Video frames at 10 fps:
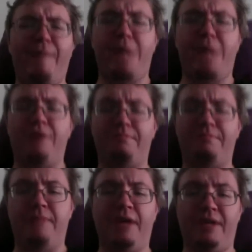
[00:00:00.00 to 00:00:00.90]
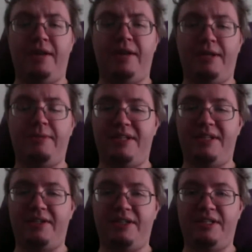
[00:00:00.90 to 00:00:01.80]
I'll I'll get any
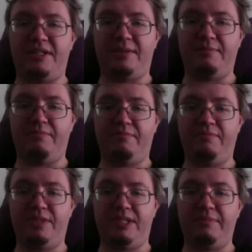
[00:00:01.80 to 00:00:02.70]
messages they send